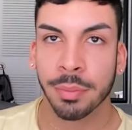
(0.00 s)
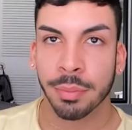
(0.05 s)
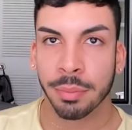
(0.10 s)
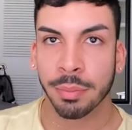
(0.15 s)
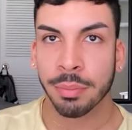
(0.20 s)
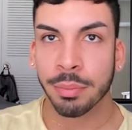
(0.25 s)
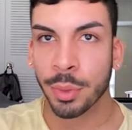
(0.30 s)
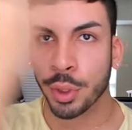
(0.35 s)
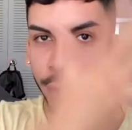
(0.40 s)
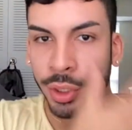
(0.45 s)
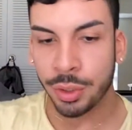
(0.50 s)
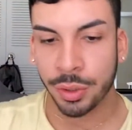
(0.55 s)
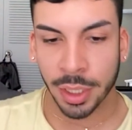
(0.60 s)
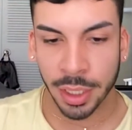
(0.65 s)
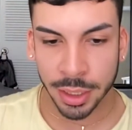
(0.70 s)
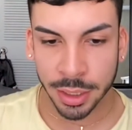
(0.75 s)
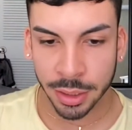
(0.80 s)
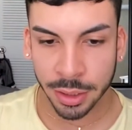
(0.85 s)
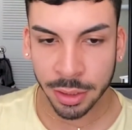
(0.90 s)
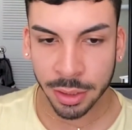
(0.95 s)

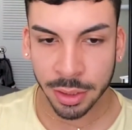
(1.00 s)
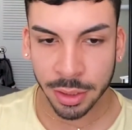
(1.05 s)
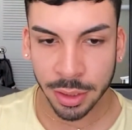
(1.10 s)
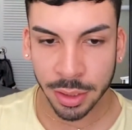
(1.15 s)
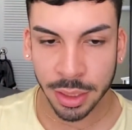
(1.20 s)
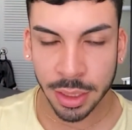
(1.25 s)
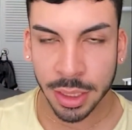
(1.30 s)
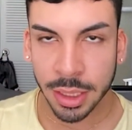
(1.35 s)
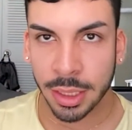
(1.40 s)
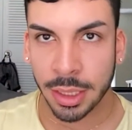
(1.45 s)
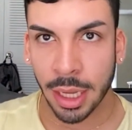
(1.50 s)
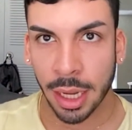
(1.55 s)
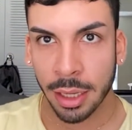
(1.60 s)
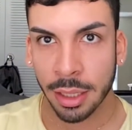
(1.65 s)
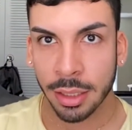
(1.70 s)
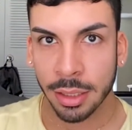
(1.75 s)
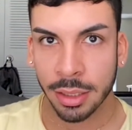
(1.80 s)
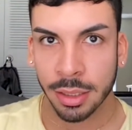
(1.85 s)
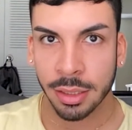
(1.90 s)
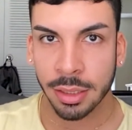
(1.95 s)
moisturizer, step
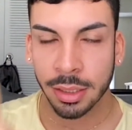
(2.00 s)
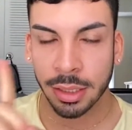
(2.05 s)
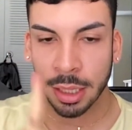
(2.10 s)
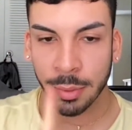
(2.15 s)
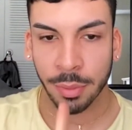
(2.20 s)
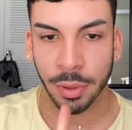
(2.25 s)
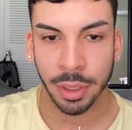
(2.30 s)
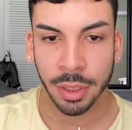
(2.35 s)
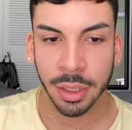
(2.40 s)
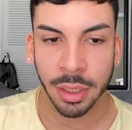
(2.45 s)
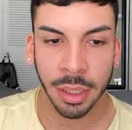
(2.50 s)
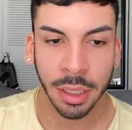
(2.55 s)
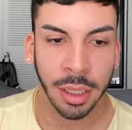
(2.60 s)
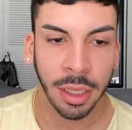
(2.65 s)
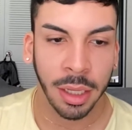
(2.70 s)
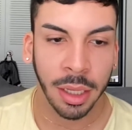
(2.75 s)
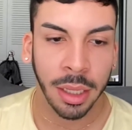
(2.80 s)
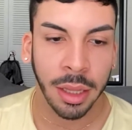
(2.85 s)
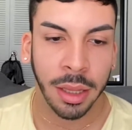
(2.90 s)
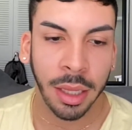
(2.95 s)
one.
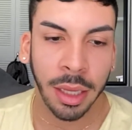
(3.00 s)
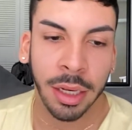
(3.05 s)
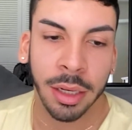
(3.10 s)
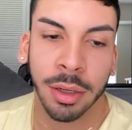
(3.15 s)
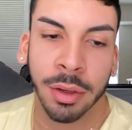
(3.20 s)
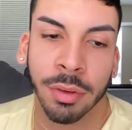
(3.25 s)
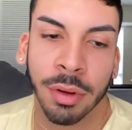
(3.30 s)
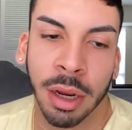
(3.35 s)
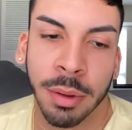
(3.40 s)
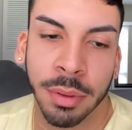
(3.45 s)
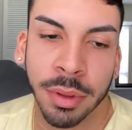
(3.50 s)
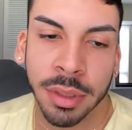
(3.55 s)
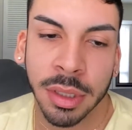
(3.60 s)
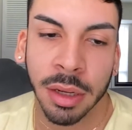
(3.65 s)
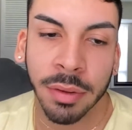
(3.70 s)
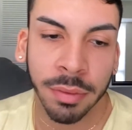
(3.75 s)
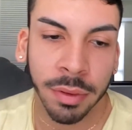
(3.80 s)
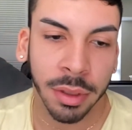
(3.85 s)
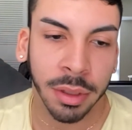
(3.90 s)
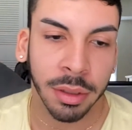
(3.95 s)
Then grab
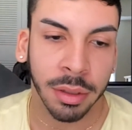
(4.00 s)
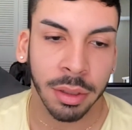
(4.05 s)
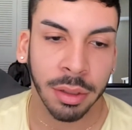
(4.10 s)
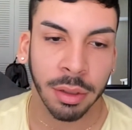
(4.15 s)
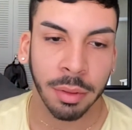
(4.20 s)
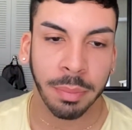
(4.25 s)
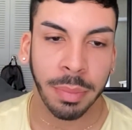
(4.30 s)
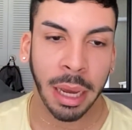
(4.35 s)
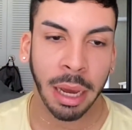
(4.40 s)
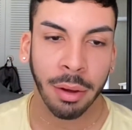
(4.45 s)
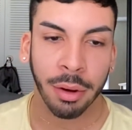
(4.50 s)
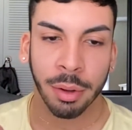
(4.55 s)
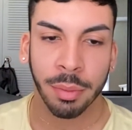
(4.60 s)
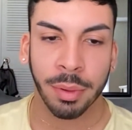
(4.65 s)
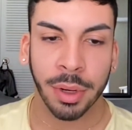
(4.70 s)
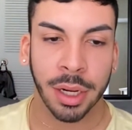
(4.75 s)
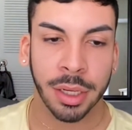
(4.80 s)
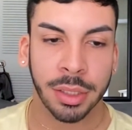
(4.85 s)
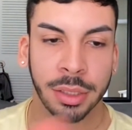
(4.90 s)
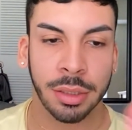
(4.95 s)
yourself a little powder
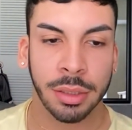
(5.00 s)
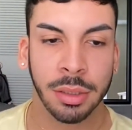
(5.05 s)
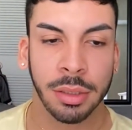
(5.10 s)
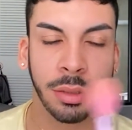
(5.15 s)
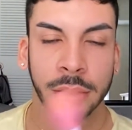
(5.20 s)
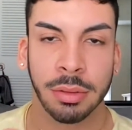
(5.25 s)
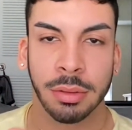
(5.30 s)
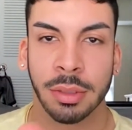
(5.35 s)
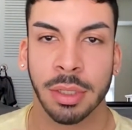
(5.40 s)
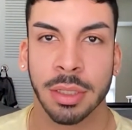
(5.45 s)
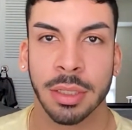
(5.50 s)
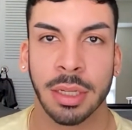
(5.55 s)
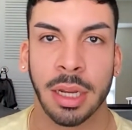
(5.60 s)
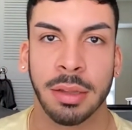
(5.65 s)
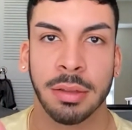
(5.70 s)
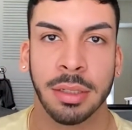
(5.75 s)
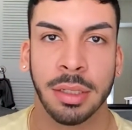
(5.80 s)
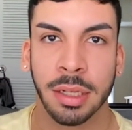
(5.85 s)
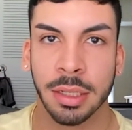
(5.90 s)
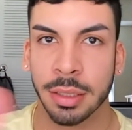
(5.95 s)
brush. Doesn't have
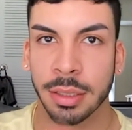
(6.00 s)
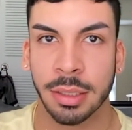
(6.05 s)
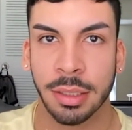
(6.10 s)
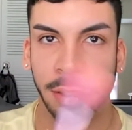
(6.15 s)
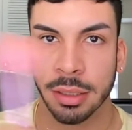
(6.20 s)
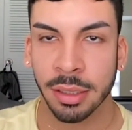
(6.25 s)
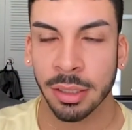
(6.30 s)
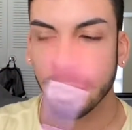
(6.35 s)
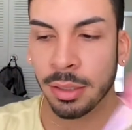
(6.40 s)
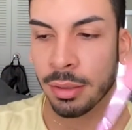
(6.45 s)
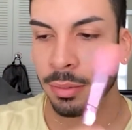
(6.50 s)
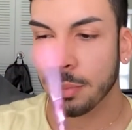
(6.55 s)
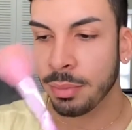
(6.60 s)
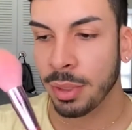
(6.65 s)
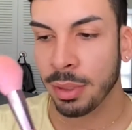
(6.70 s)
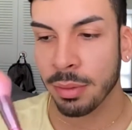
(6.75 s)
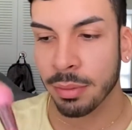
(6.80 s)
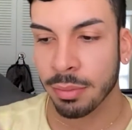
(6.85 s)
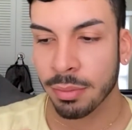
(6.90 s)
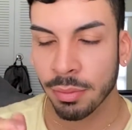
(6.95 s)
to necessarily
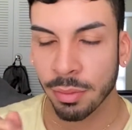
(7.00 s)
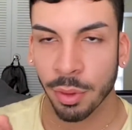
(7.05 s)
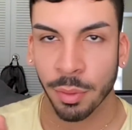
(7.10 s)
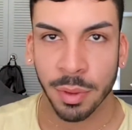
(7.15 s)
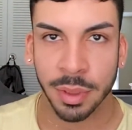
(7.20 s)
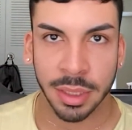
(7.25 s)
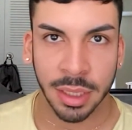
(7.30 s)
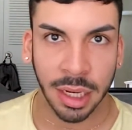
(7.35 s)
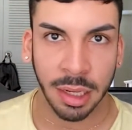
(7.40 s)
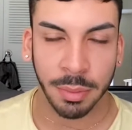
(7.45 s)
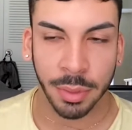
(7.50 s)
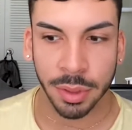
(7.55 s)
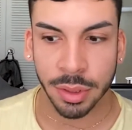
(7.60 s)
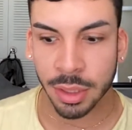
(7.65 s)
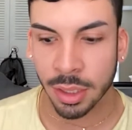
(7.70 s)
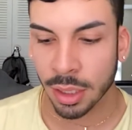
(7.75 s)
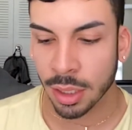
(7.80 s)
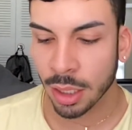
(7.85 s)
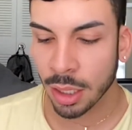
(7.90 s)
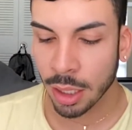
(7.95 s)
be the ones that I'm
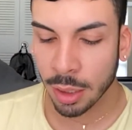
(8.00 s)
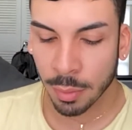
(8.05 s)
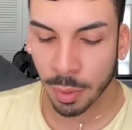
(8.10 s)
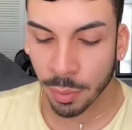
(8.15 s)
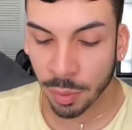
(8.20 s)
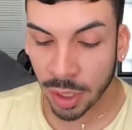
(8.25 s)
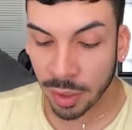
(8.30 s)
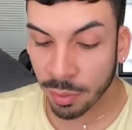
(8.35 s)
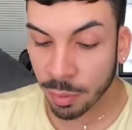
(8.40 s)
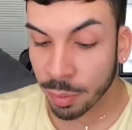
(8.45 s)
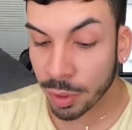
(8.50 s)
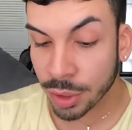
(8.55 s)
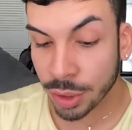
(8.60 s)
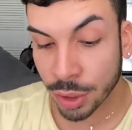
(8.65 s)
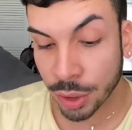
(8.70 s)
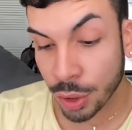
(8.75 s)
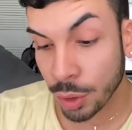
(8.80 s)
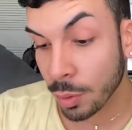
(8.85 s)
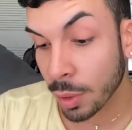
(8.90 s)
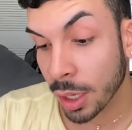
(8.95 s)
using, but whatever
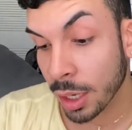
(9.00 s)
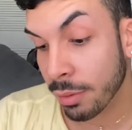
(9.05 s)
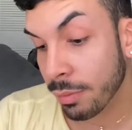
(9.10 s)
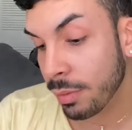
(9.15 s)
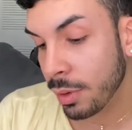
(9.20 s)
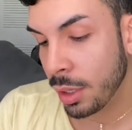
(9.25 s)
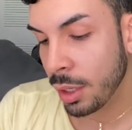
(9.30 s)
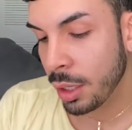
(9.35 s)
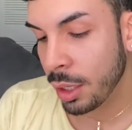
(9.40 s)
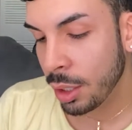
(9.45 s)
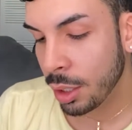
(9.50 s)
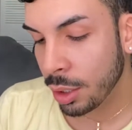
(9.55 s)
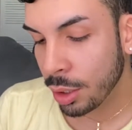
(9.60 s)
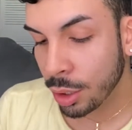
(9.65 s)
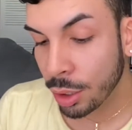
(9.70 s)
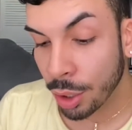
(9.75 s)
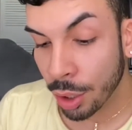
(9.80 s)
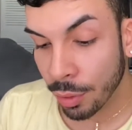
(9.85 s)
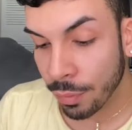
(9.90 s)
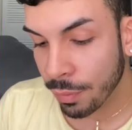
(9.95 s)
brushes you have,
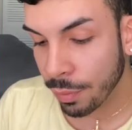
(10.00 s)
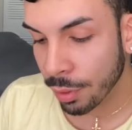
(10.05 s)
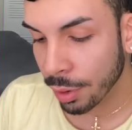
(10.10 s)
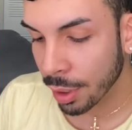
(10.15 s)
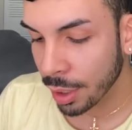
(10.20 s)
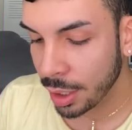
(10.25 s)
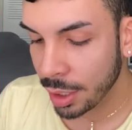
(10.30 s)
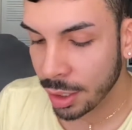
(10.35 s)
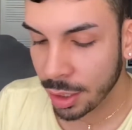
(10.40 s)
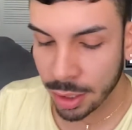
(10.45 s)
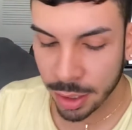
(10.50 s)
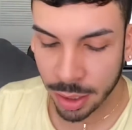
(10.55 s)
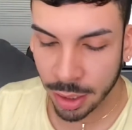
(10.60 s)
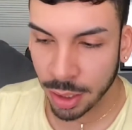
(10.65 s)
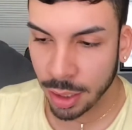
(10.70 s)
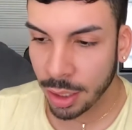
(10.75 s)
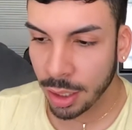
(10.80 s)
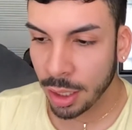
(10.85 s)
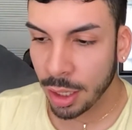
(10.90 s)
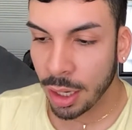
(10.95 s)
go for it.
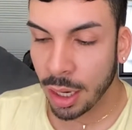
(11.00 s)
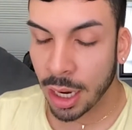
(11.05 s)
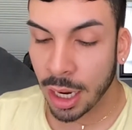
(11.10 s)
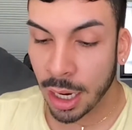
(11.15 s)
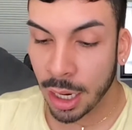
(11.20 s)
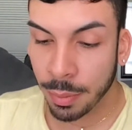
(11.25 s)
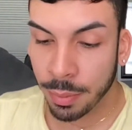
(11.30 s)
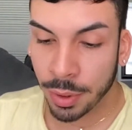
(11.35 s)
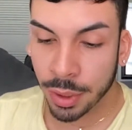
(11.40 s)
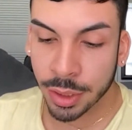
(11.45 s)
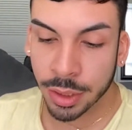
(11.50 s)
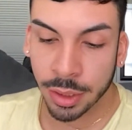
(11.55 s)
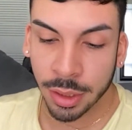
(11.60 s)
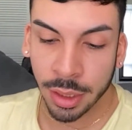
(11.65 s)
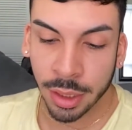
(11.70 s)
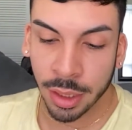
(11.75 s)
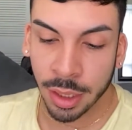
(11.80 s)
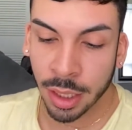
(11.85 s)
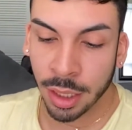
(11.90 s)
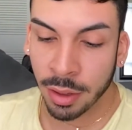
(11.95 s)
I personally
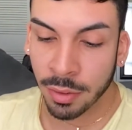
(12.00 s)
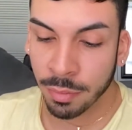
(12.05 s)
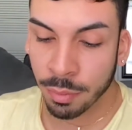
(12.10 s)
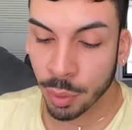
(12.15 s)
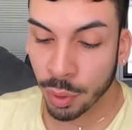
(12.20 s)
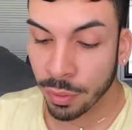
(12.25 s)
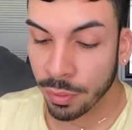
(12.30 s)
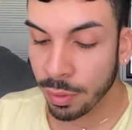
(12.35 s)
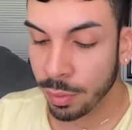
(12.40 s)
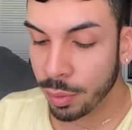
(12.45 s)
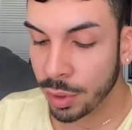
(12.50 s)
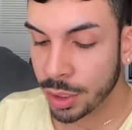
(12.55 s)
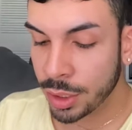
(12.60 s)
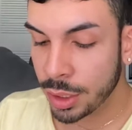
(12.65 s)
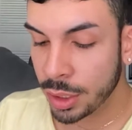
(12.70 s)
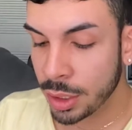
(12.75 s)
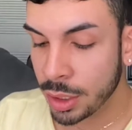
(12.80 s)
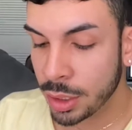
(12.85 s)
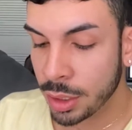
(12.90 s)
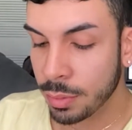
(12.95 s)
love Morphe
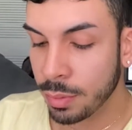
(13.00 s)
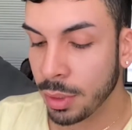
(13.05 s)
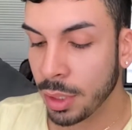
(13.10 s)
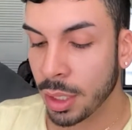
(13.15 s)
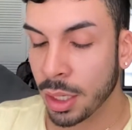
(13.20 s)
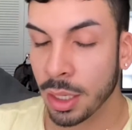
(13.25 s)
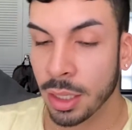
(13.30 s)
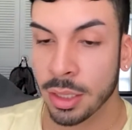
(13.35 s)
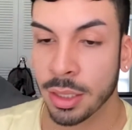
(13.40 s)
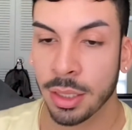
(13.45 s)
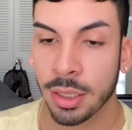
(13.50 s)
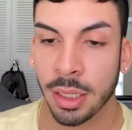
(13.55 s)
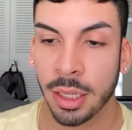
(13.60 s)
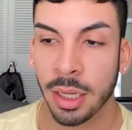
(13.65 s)
brushes because